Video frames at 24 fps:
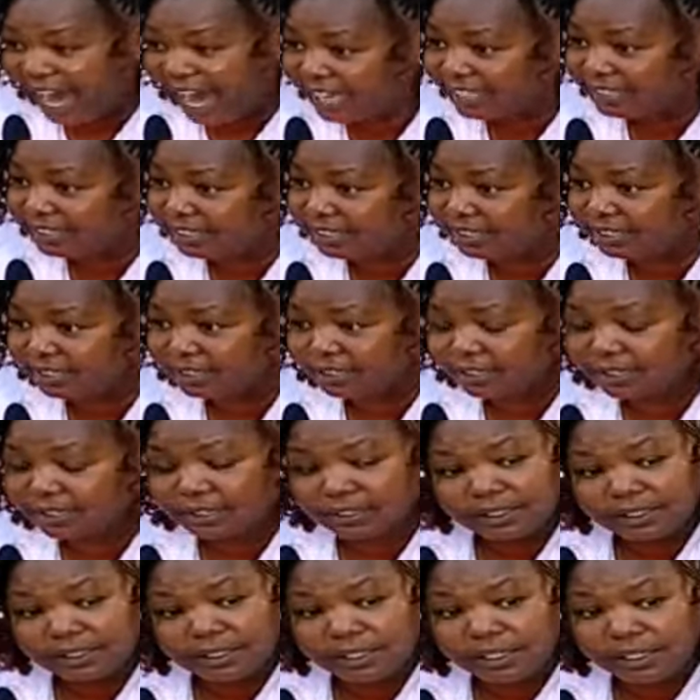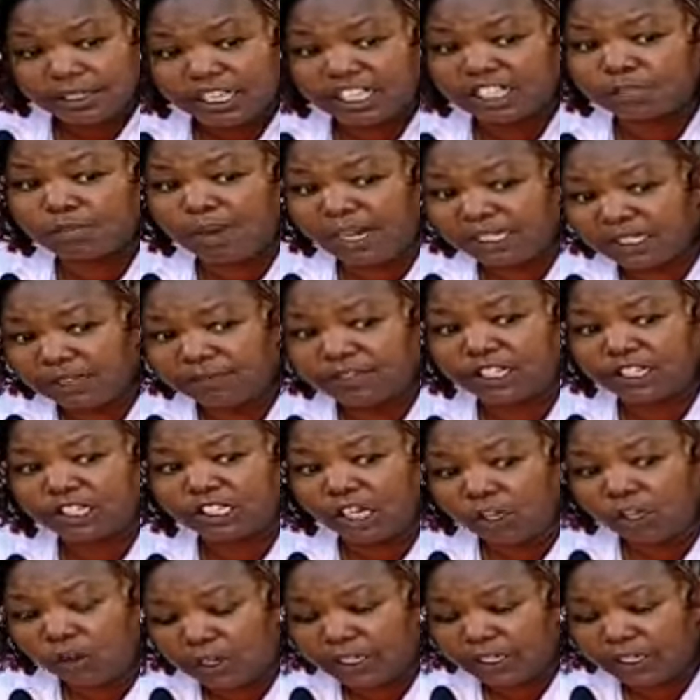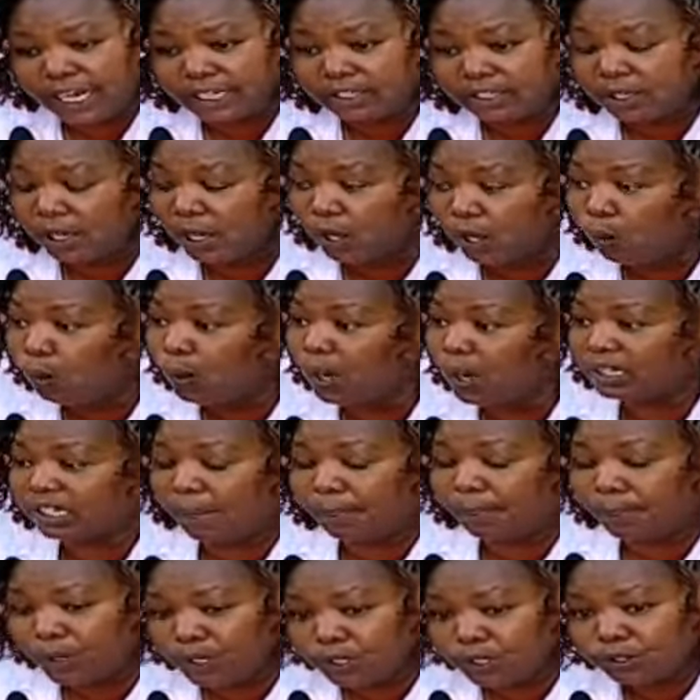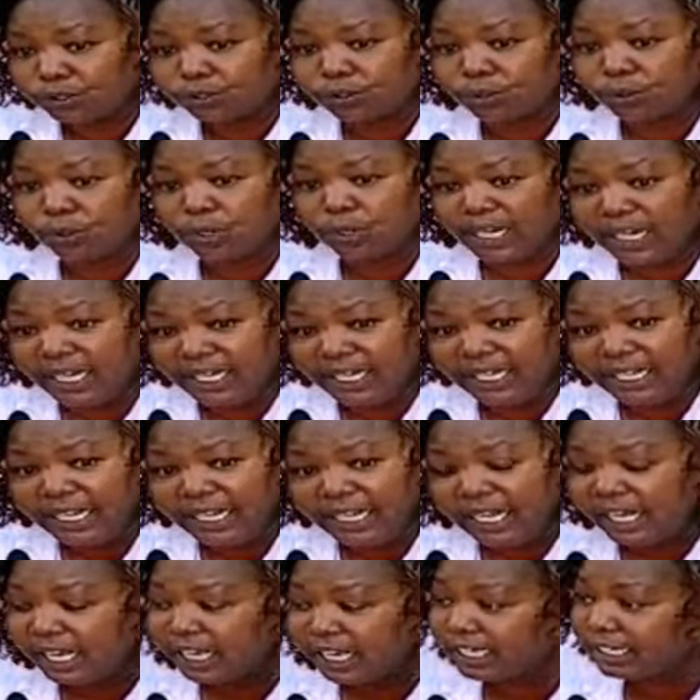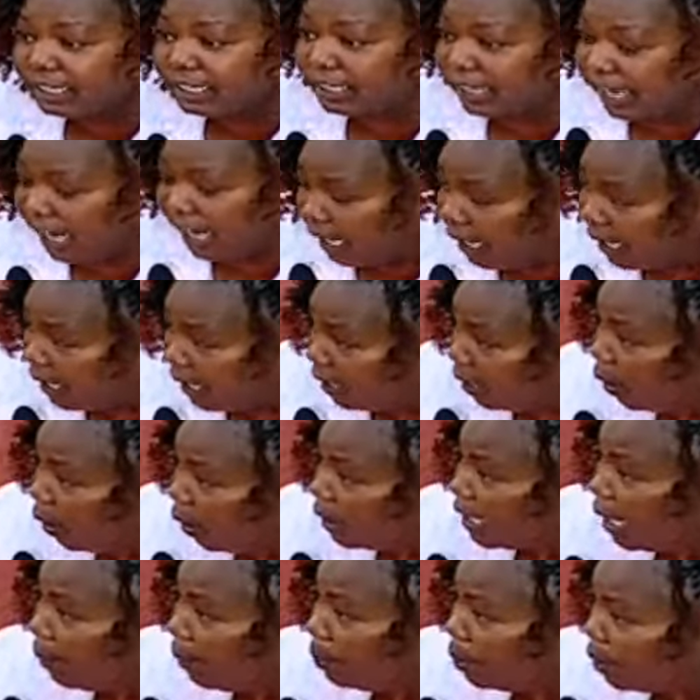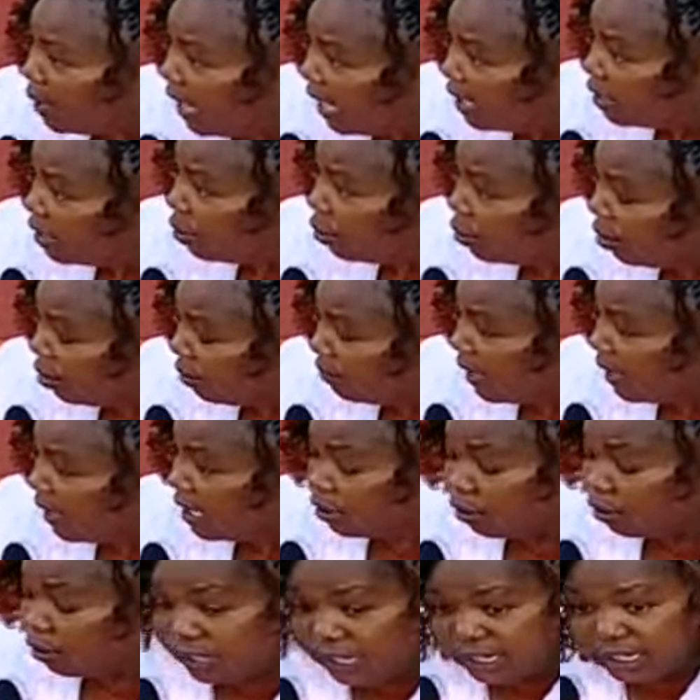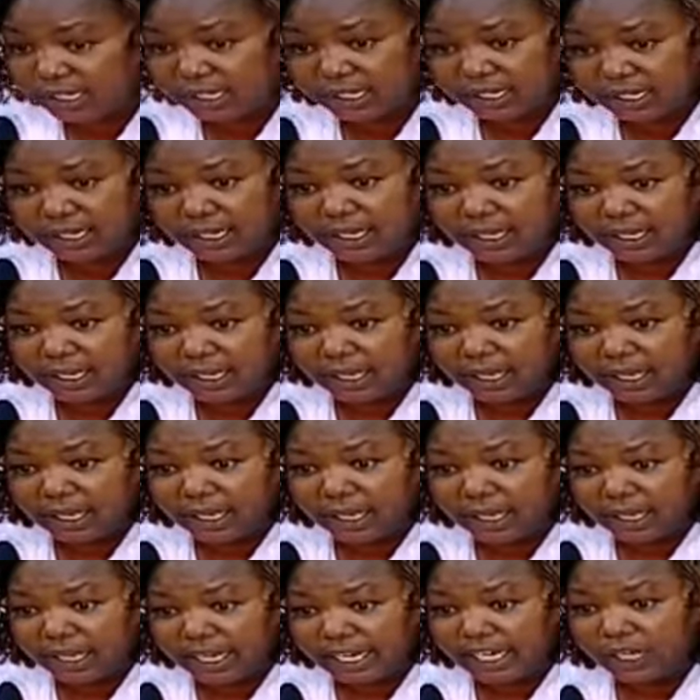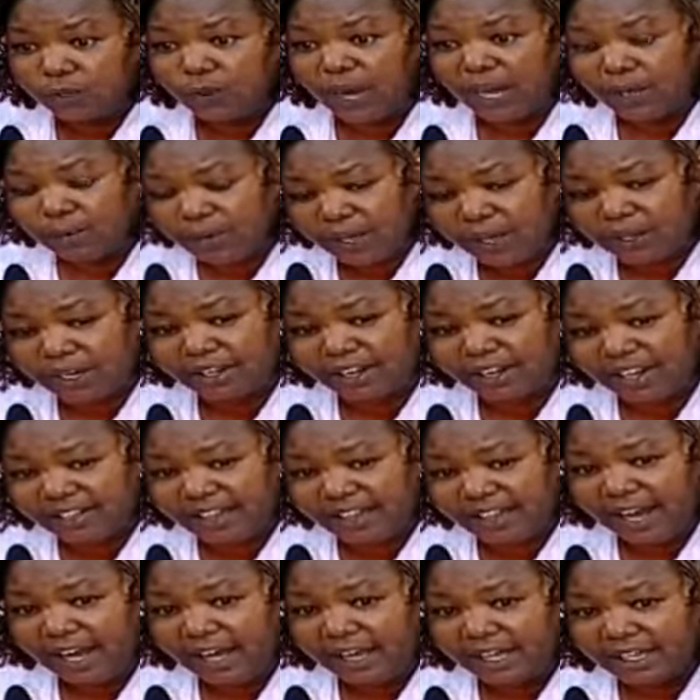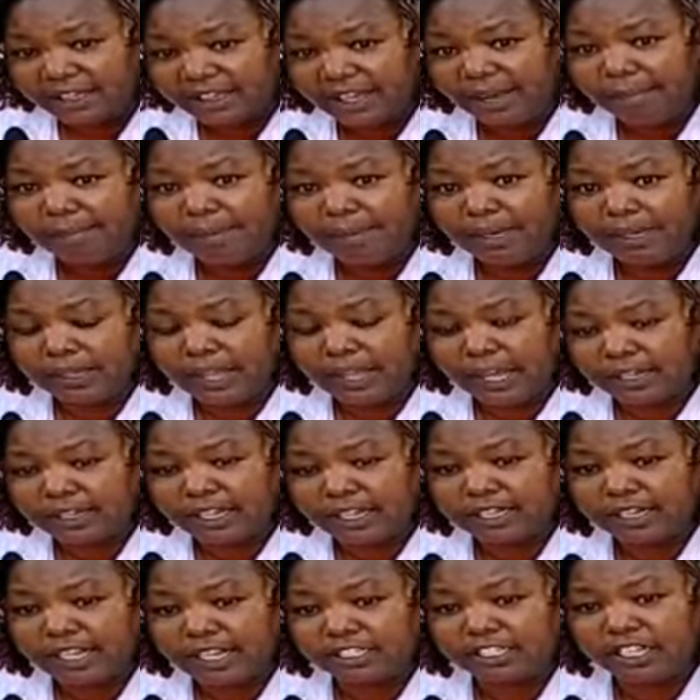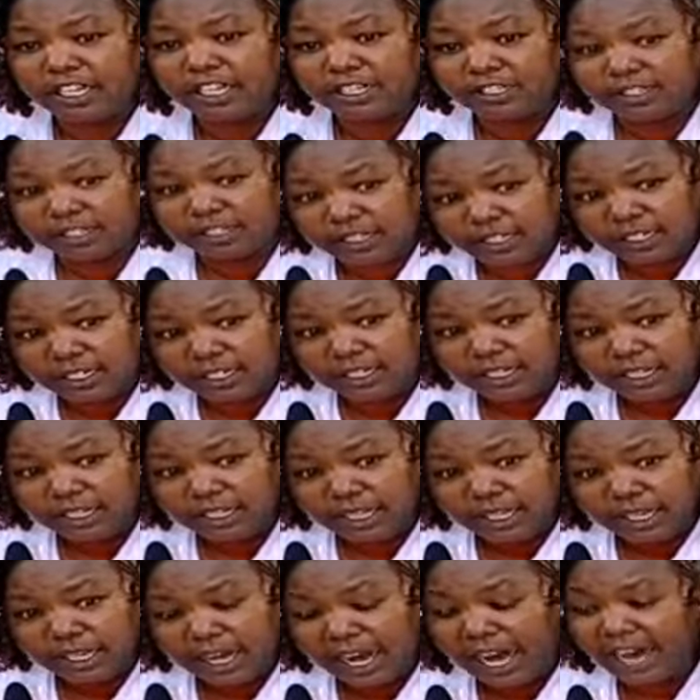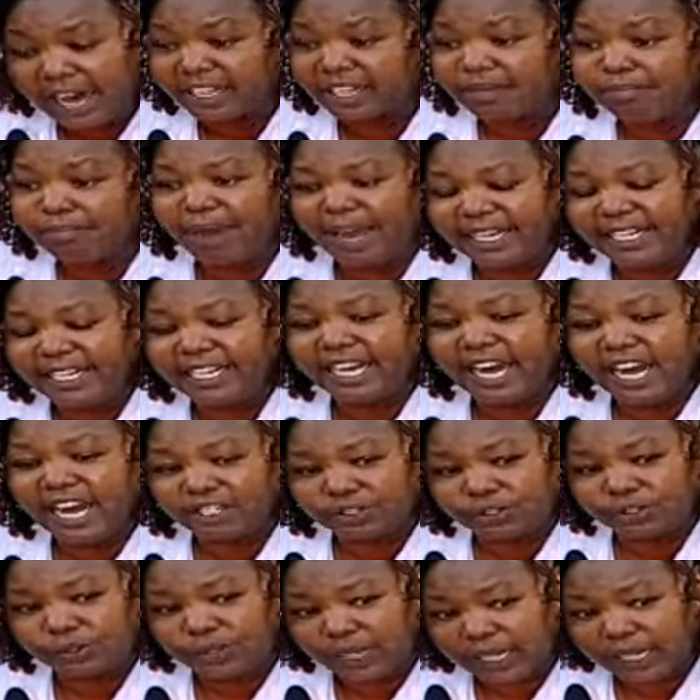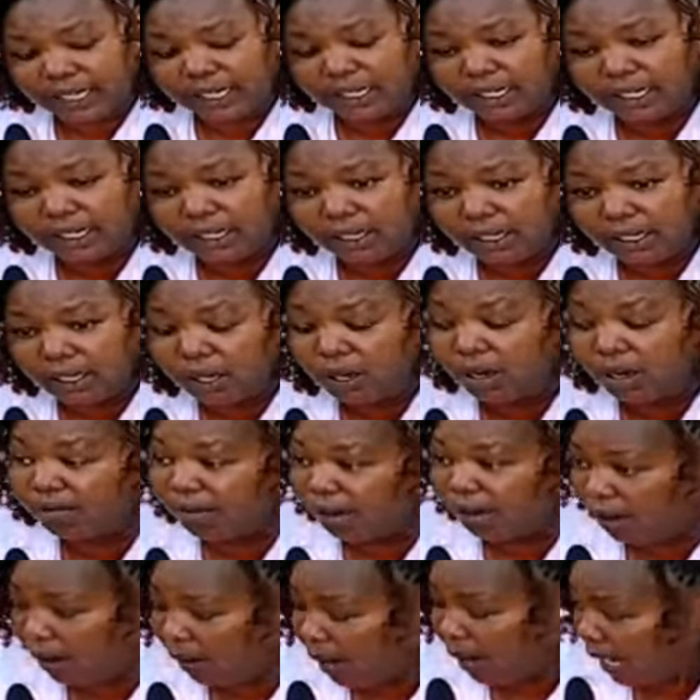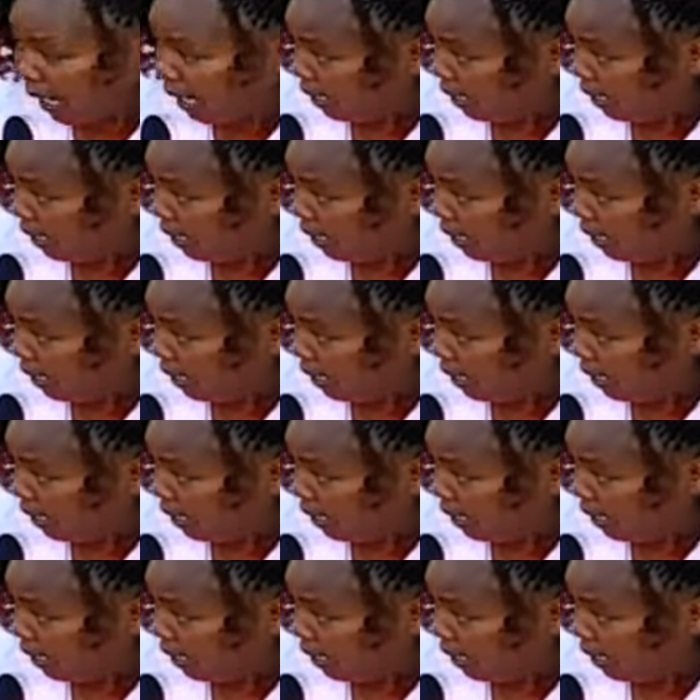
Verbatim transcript: us as part of the stakeholders who are supposed to really check on the prudent use of the resources, in one way or another, the, the, the, the Gen Z are reminding us today of our